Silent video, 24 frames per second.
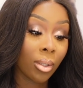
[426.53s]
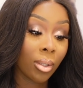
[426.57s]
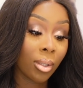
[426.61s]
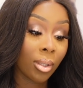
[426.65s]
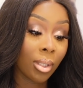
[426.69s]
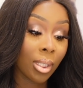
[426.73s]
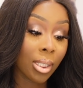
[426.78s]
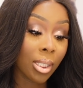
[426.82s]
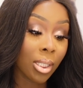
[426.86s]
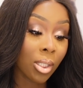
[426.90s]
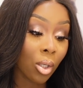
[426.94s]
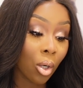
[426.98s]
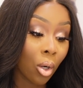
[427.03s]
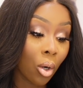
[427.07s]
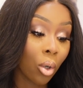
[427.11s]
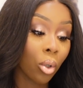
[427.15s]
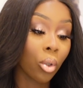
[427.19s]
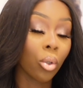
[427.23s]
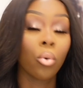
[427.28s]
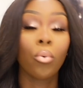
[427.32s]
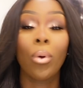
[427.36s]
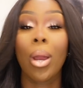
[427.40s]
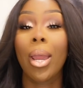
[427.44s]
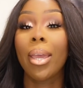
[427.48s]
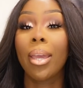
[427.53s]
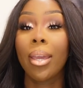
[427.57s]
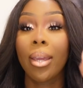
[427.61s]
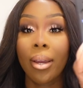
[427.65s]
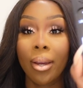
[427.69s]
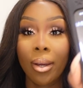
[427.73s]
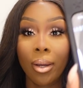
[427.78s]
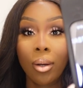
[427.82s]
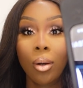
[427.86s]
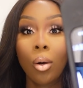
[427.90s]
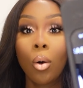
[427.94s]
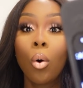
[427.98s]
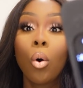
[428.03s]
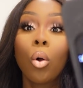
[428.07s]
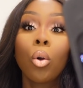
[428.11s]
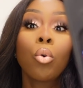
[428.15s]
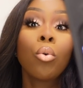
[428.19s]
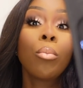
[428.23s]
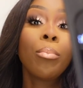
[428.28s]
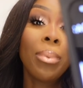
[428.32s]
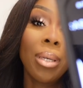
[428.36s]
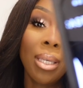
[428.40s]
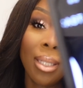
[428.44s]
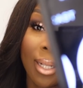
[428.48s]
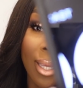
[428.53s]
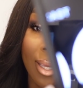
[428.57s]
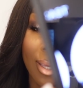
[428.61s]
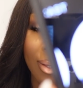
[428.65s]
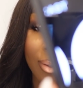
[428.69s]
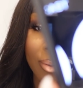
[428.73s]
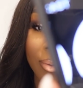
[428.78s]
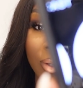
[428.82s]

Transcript: This is Olu right here. Olumide,